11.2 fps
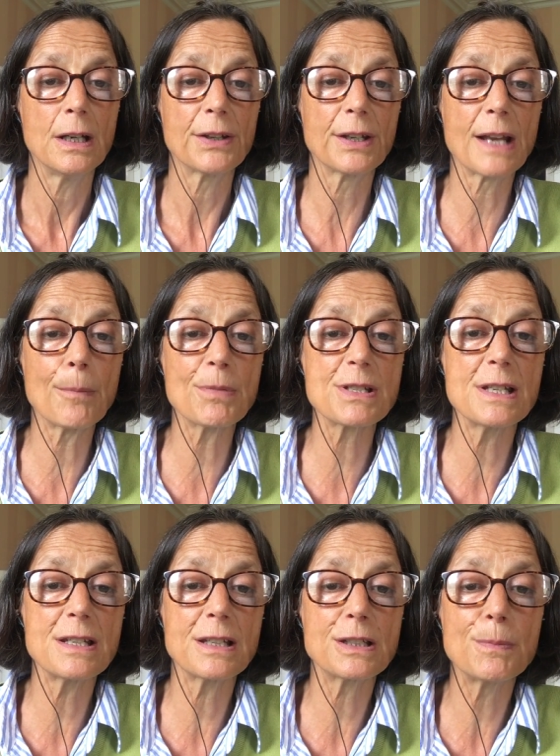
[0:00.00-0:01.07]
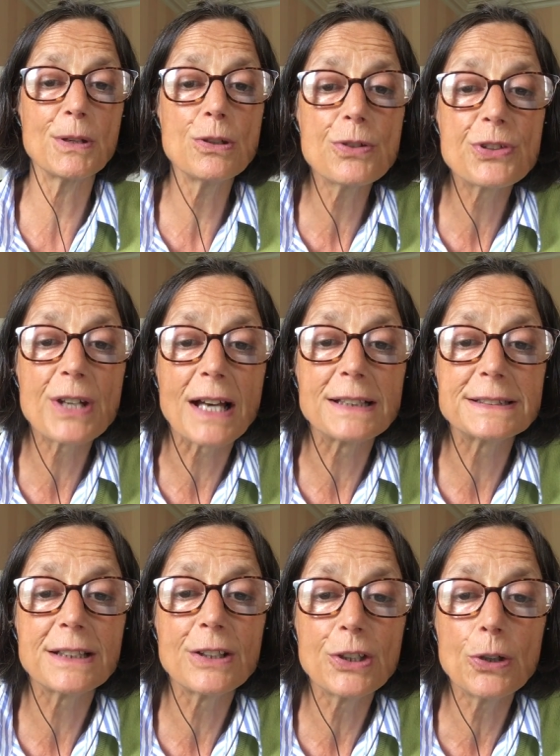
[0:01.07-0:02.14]
The numbers needing to be
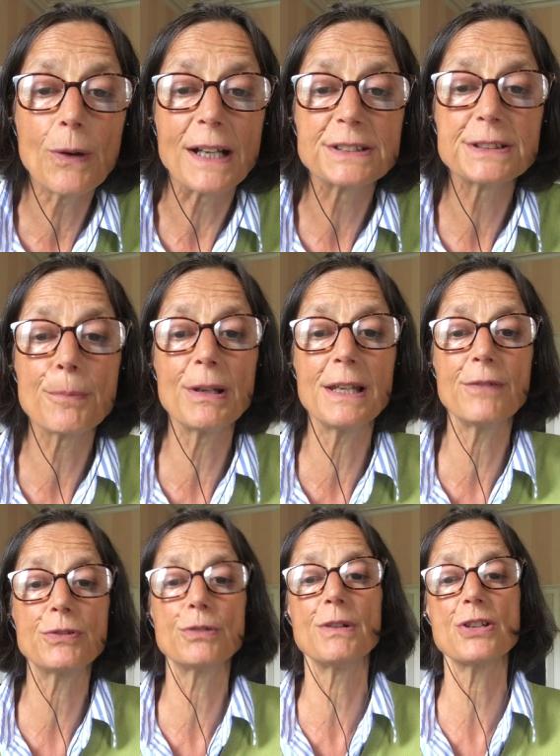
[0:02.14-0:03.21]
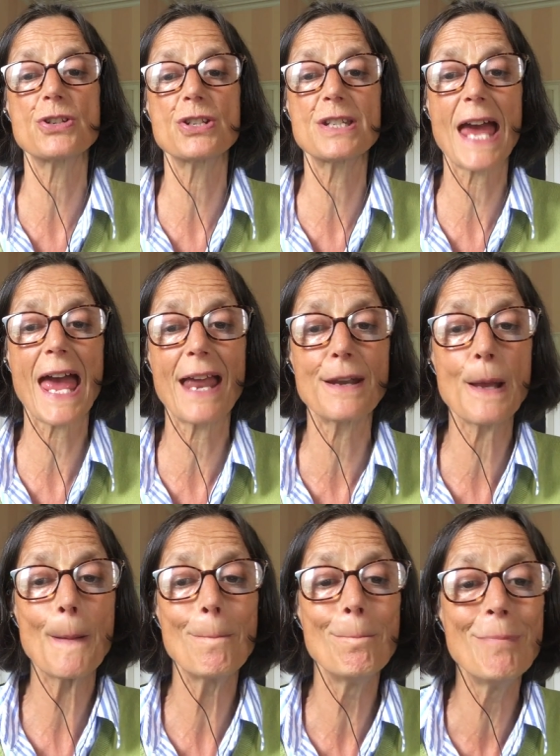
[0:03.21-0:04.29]
euthanized in the US are believed to reach 10
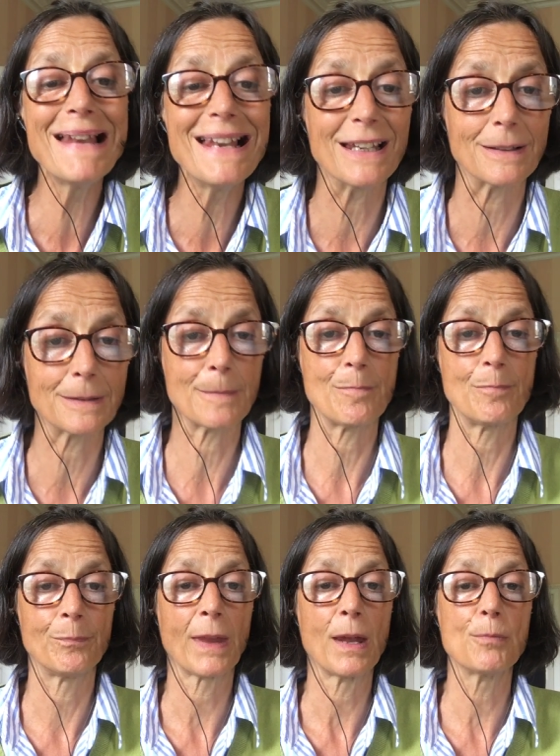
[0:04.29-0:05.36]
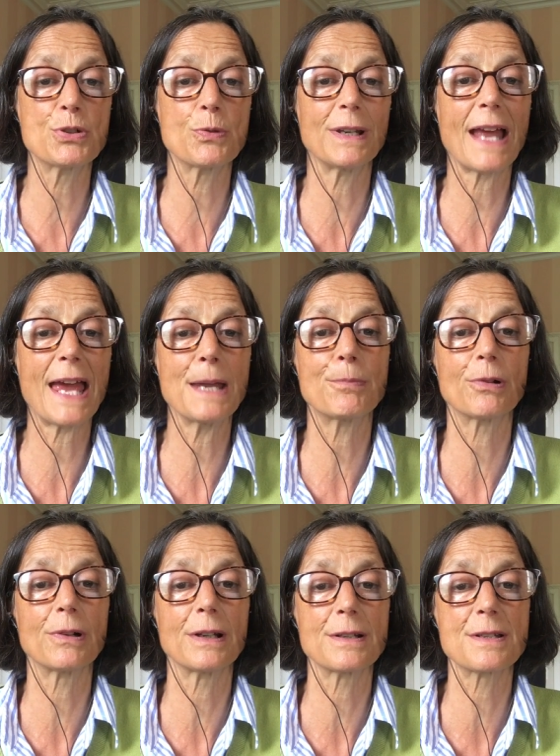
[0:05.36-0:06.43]
million between
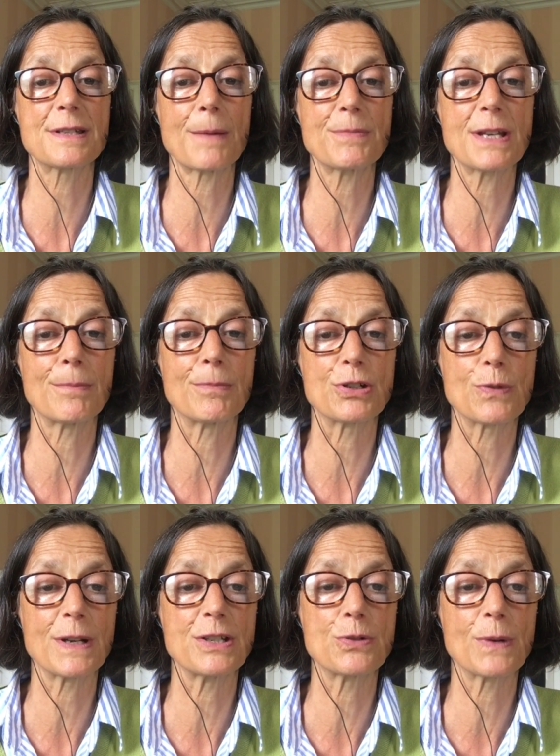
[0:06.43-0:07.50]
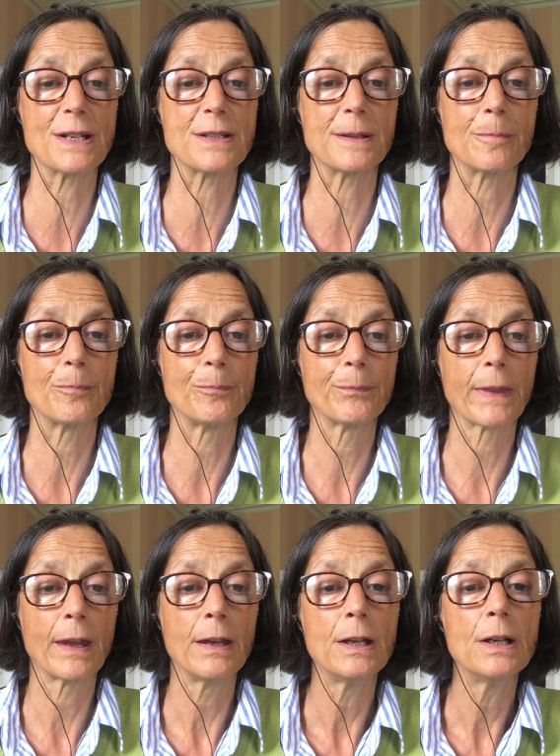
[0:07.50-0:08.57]
April and September 2020.
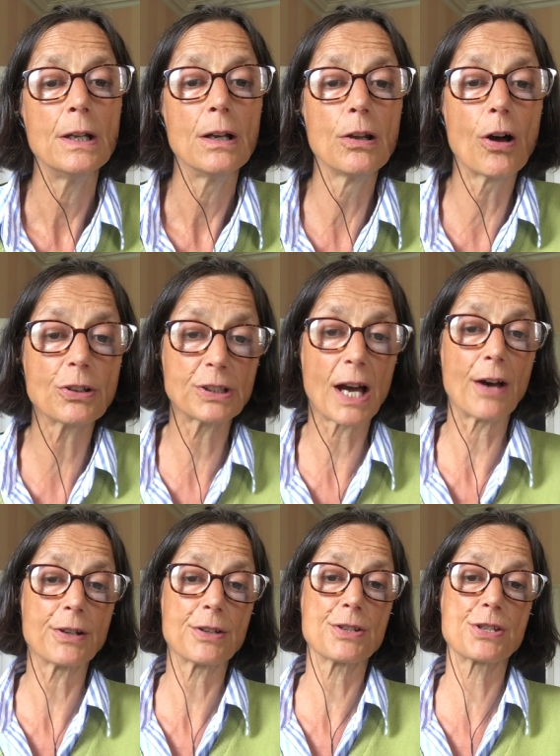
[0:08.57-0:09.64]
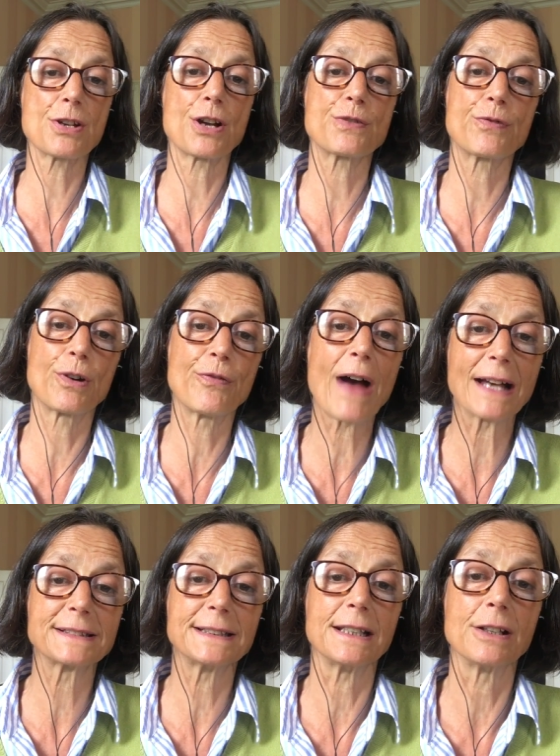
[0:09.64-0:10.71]
Lockdown and the search for a
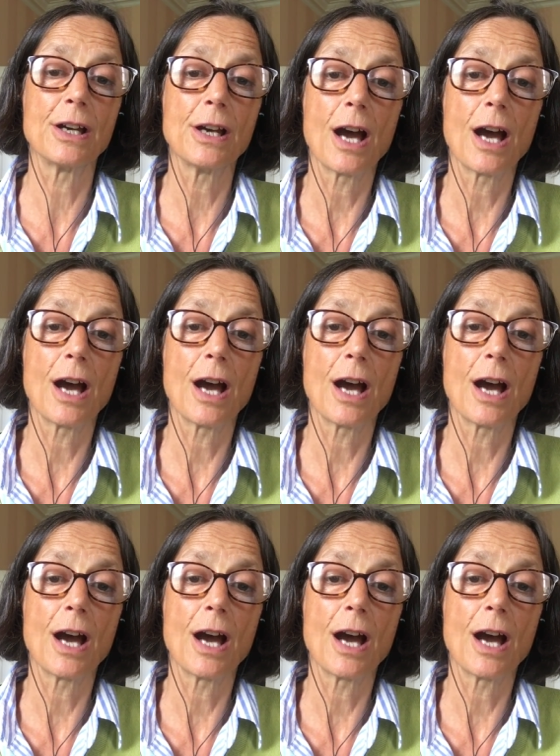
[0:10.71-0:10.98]
vaccine